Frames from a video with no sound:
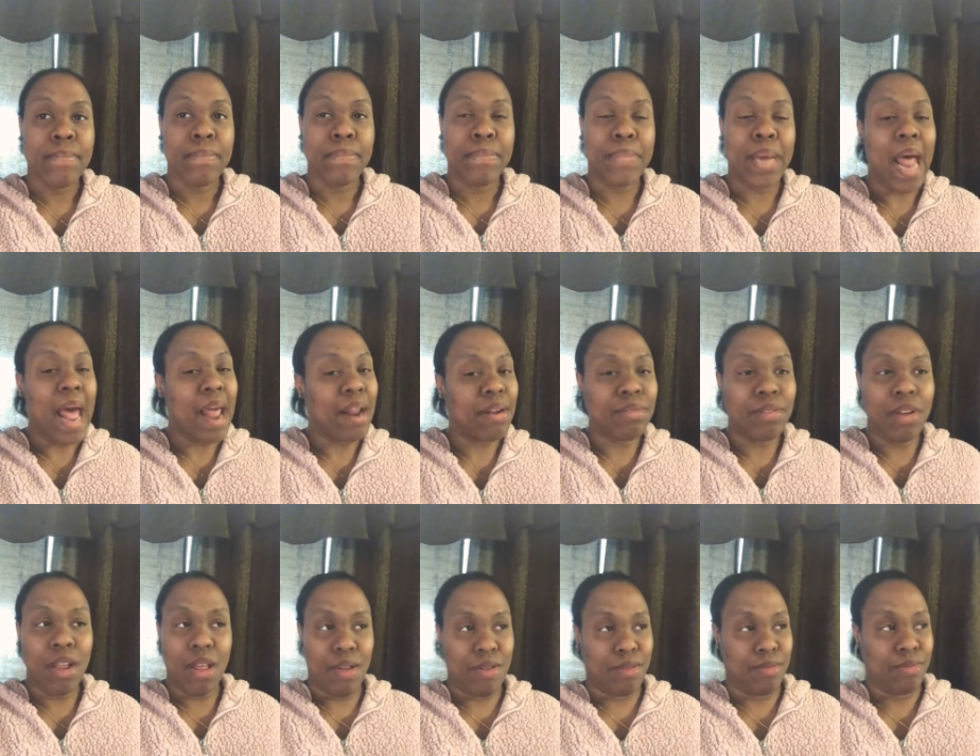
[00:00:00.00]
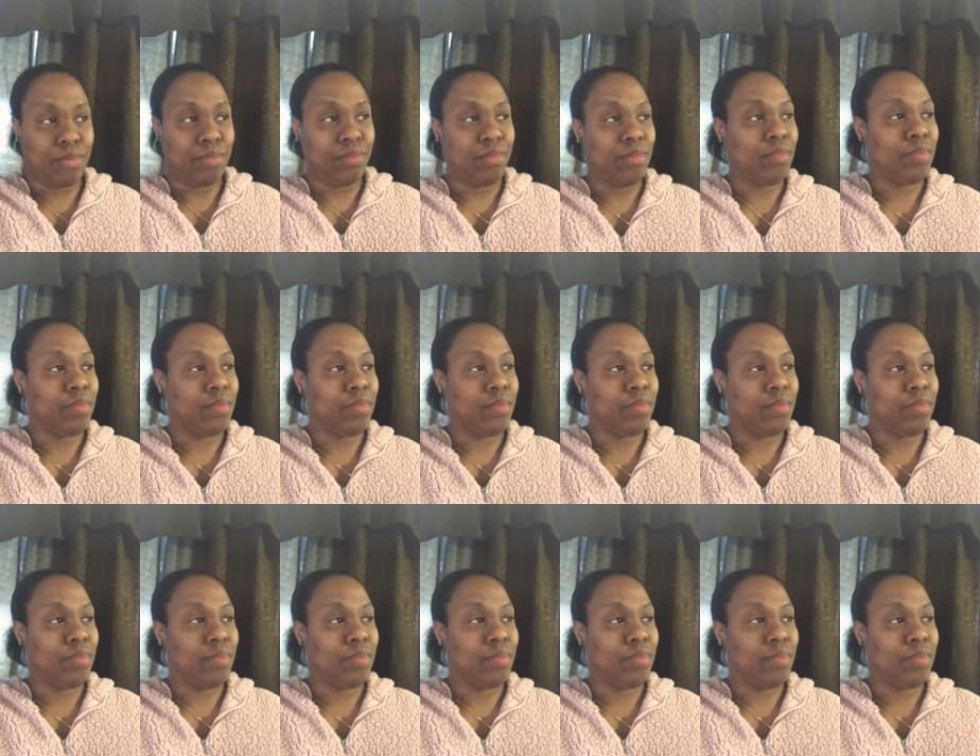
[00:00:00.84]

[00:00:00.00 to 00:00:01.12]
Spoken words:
But I don't know.